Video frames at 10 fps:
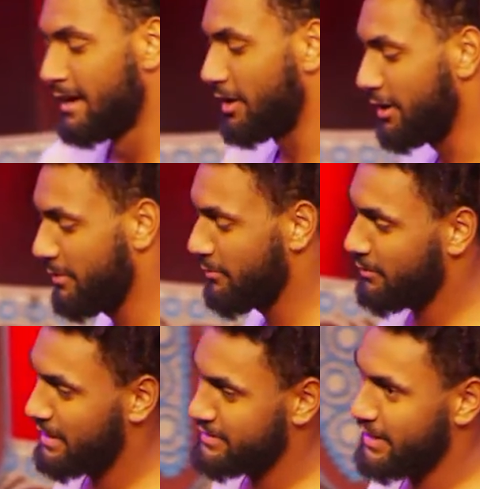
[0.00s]
But I remember
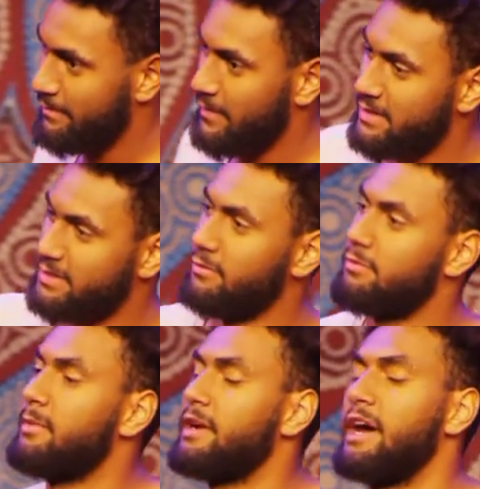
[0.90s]
one time I was living
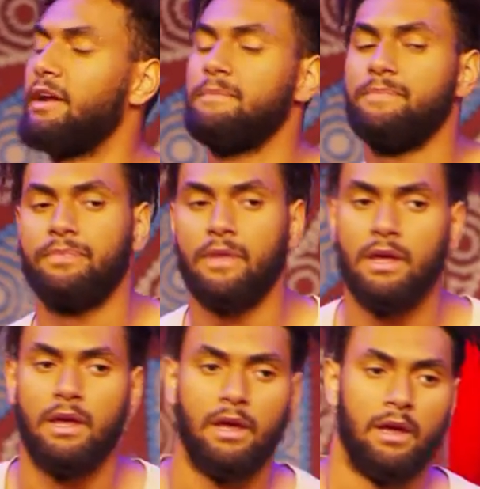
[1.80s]
with my dad
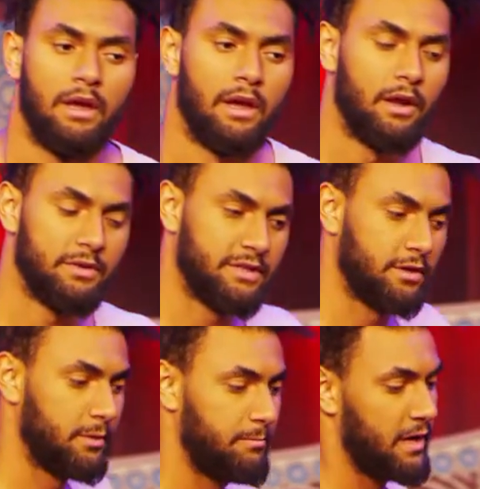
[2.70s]
and I was
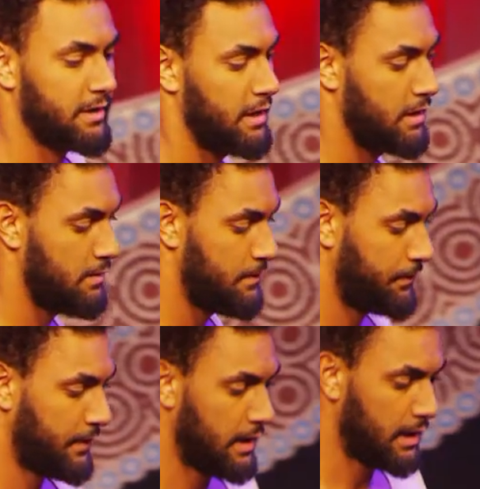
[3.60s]
single back then
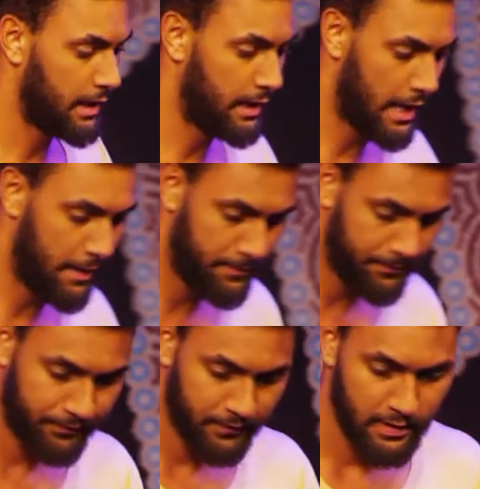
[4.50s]
and I
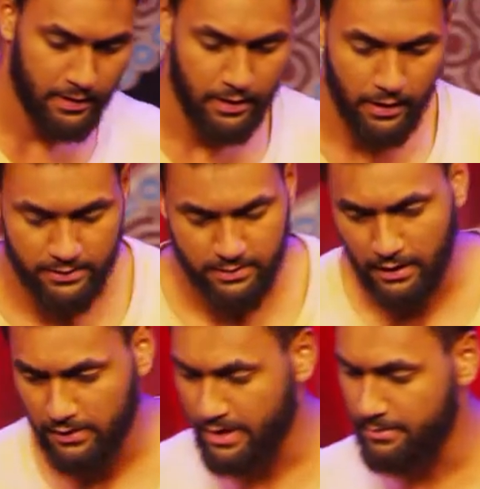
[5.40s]
was
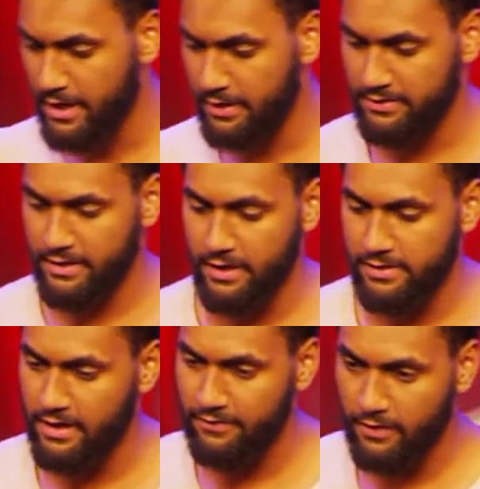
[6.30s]
coming down the
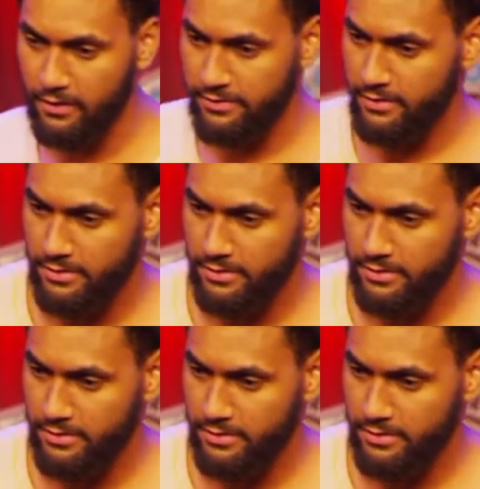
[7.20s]
stairs, headphones in,